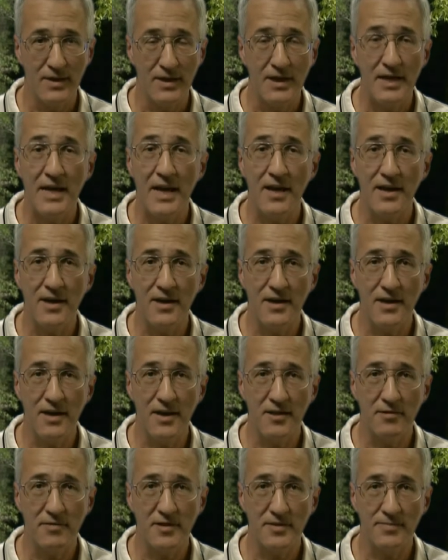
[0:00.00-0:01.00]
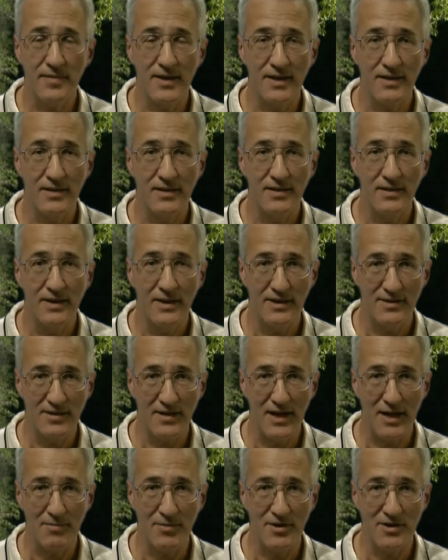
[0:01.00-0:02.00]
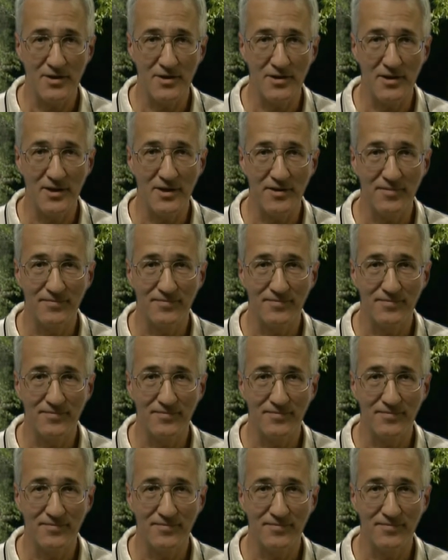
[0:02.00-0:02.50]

yet in another respect it's an opportunity.